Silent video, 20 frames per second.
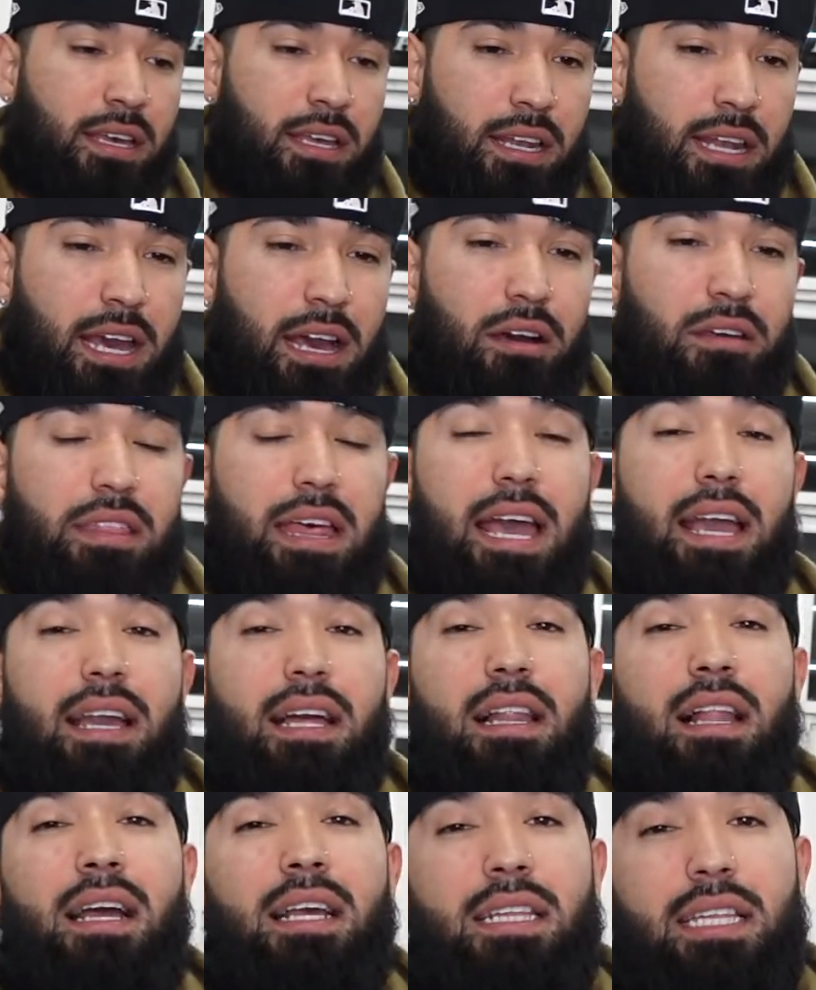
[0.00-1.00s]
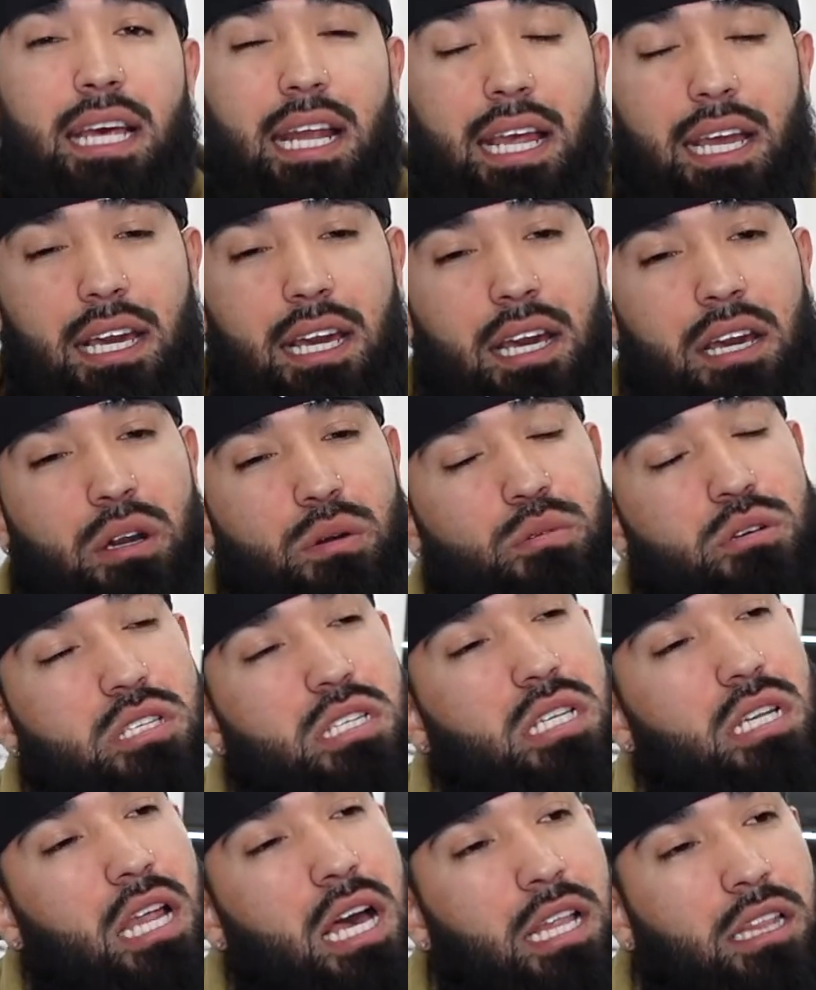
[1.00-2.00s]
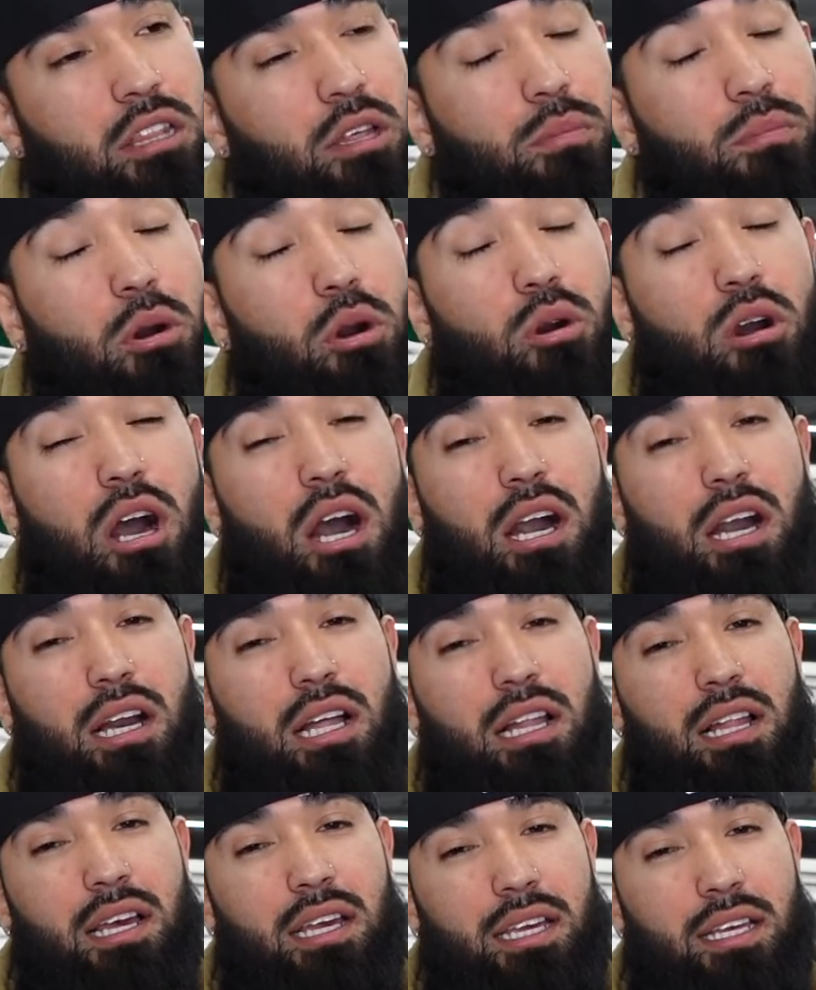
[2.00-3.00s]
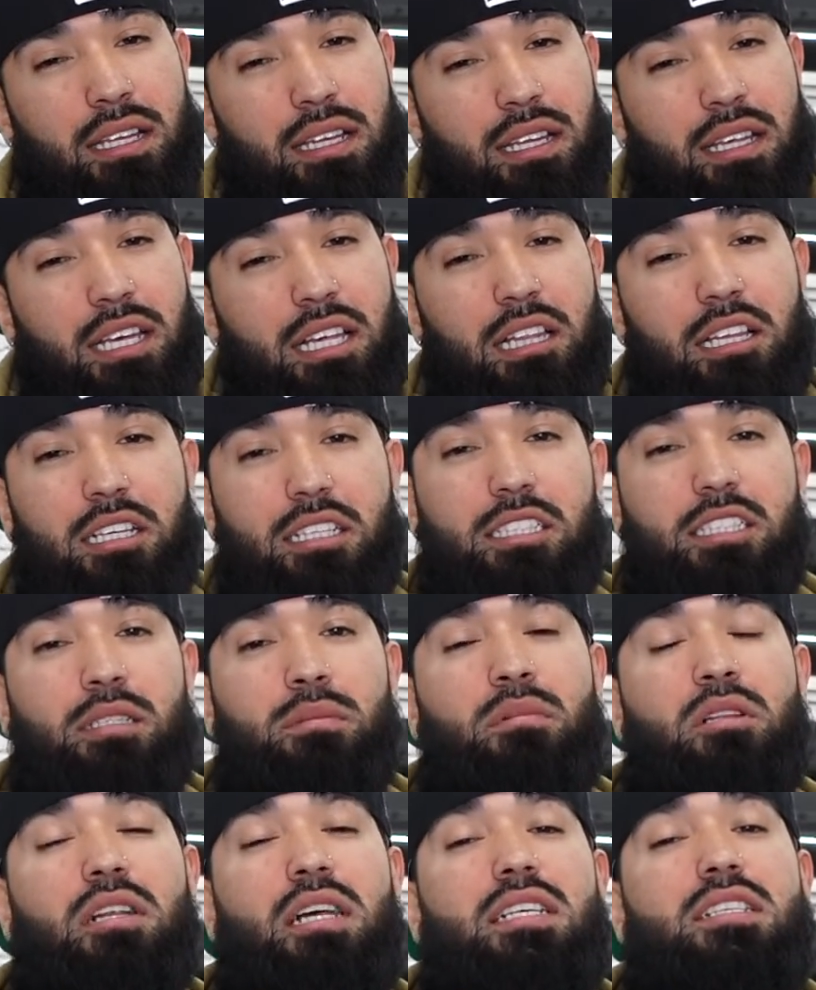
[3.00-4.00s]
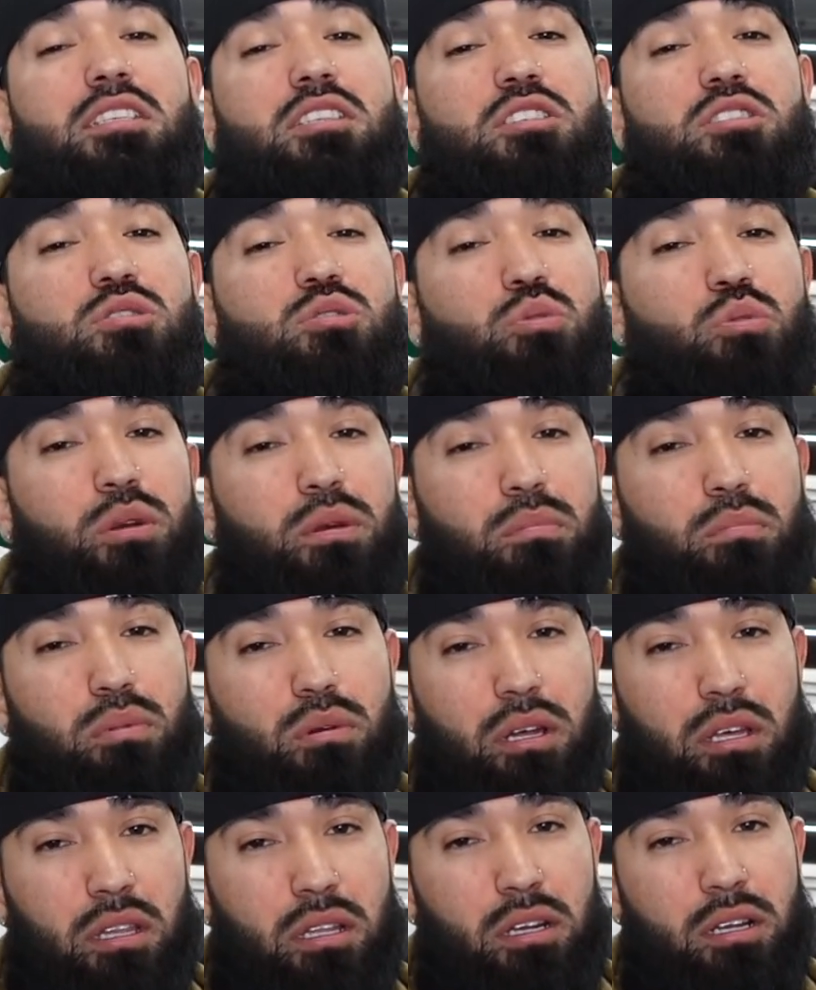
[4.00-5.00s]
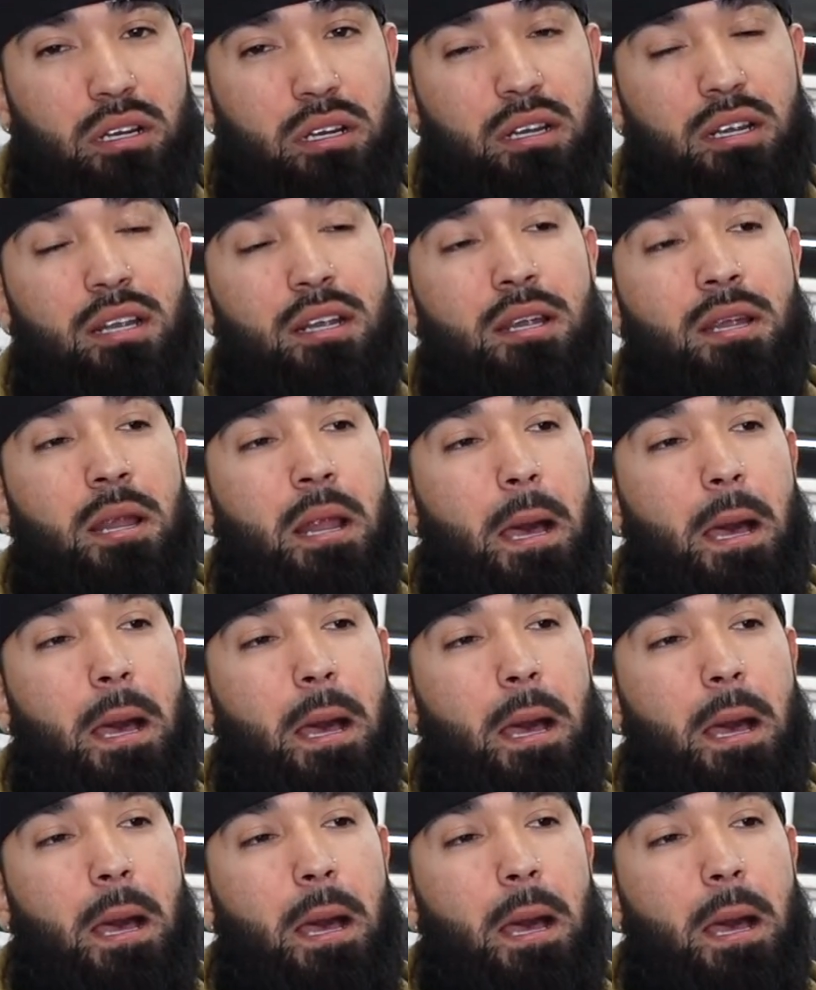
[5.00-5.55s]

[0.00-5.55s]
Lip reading: Now, that client that I cut was not the Mohawk client. He looked similar. That's his twin brother.